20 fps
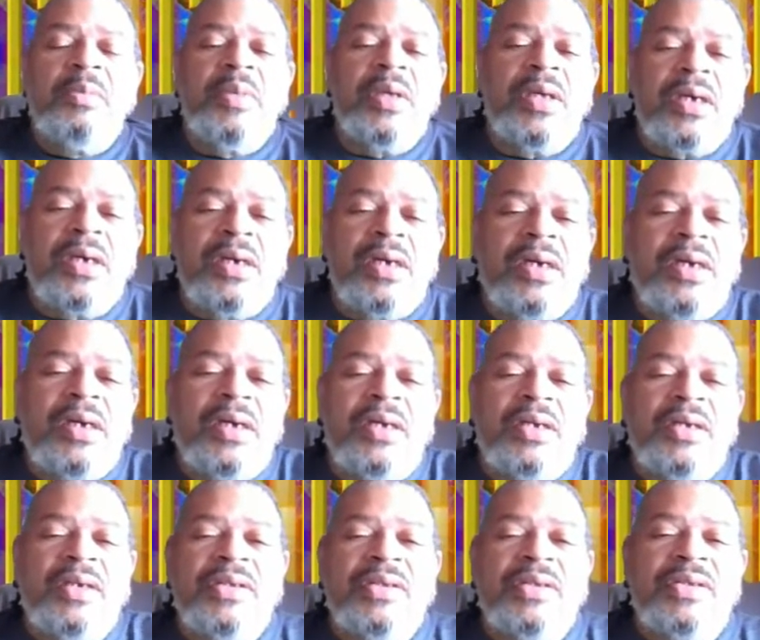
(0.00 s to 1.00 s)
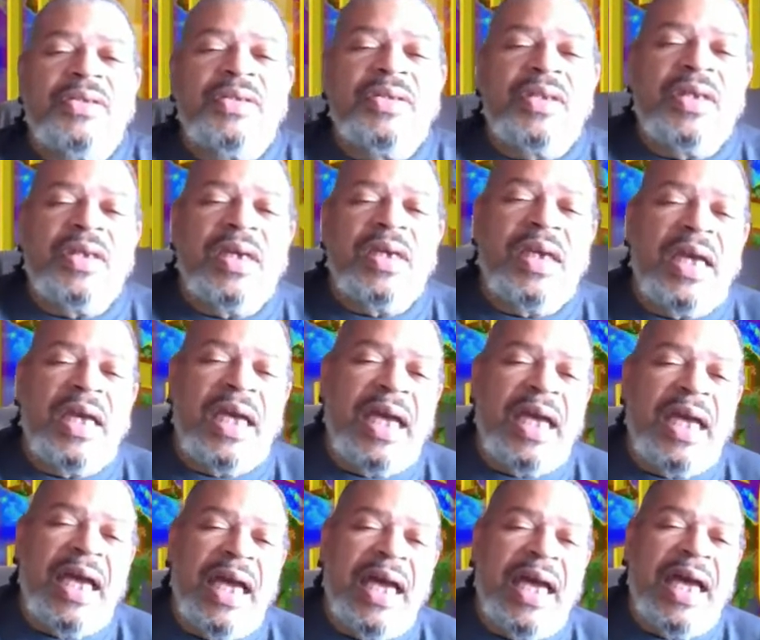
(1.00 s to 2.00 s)
Because,
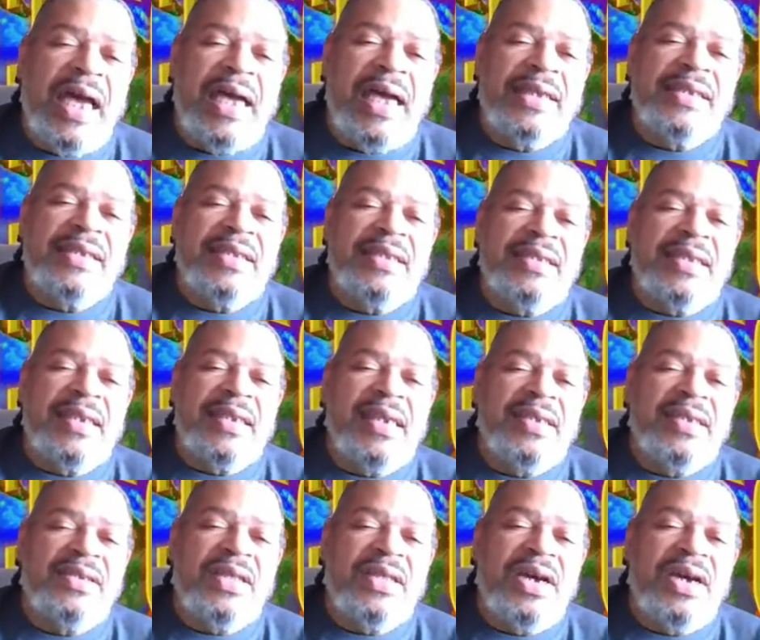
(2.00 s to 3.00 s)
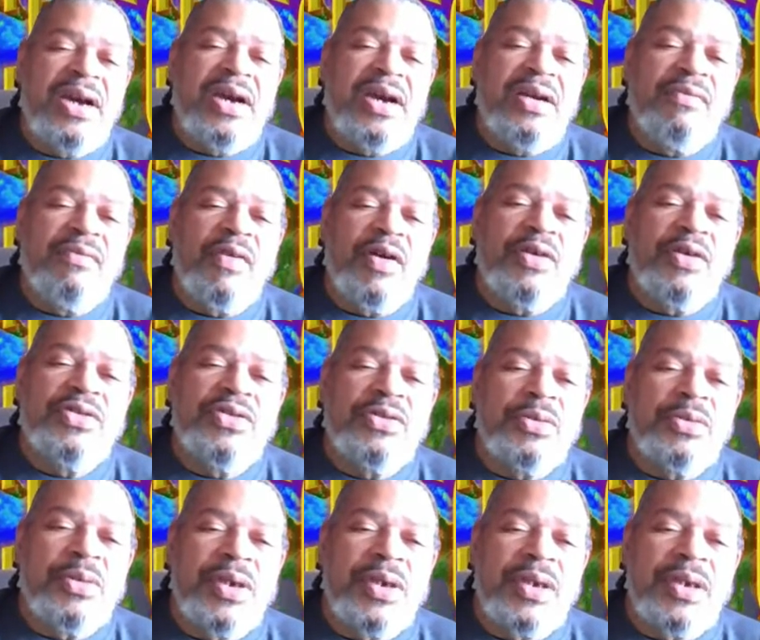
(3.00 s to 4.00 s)
as it says there in verse
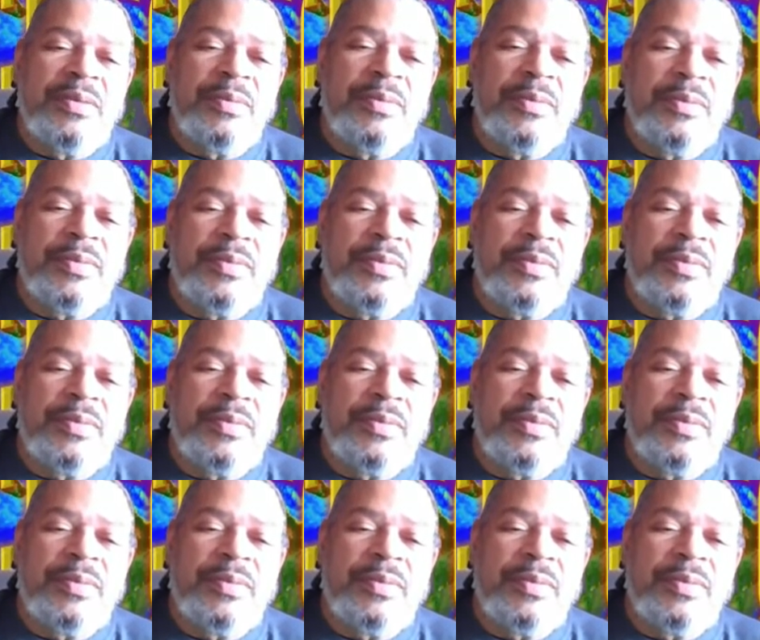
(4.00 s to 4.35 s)
3,